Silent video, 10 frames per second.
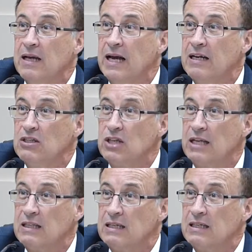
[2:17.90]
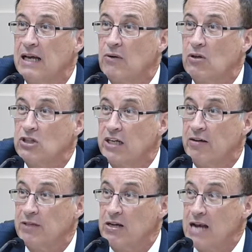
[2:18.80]
An agenda and all agenda
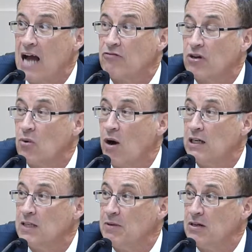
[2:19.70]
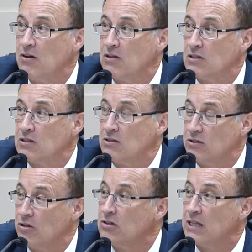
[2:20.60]
items are not required to be noticed. You'll
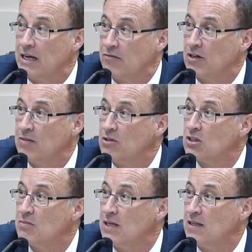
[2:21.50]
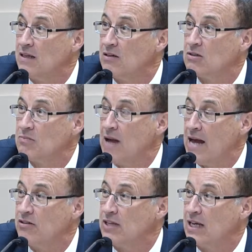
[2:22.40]
notice on every commission meeting there's
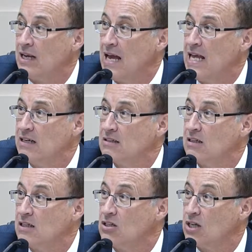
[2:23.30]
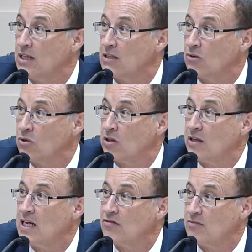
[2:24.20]
matters that get added to the agenda or
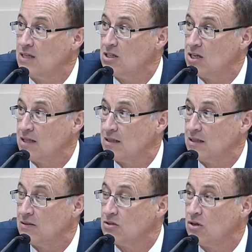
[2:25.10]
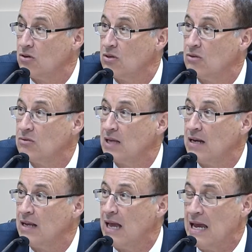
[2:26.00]
deleted from the agenda. So you
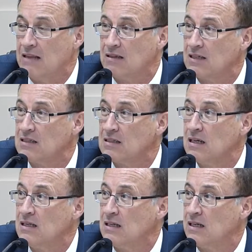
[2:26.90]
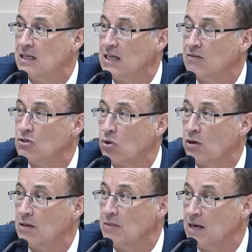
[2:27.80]
can add things even
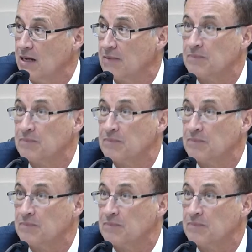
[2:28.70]
during the meeting.